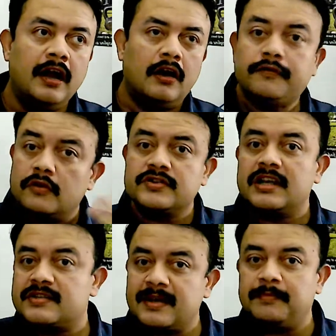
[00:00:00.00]
Of course, the
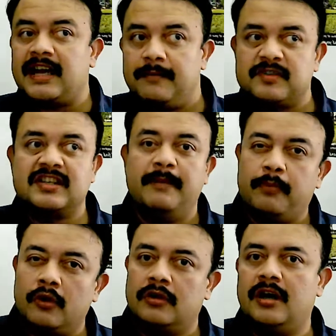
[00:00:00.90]
subtypes keep
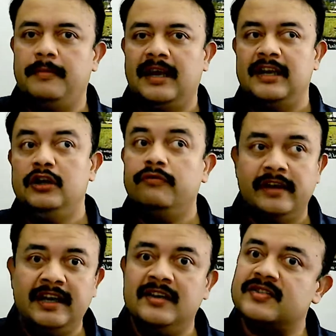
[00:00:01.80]
on coming and new
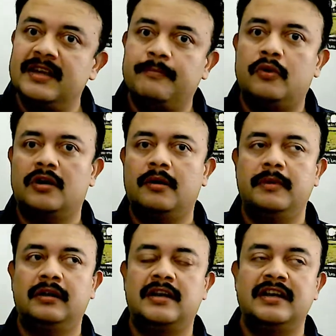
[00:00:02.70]
variants keep on
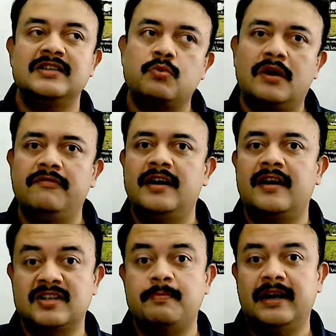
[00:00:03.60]
coming. That is what we are
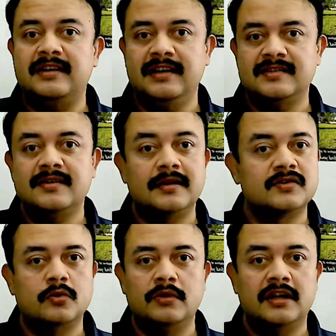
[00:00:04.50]
expecting, isn't it?
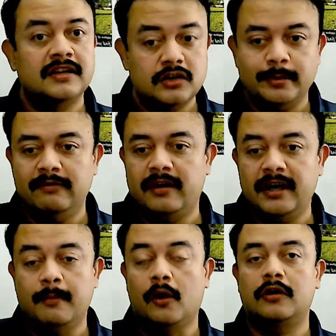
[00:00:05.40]
So nothing to be
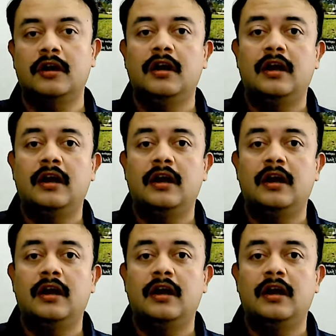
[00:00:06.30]
worried about.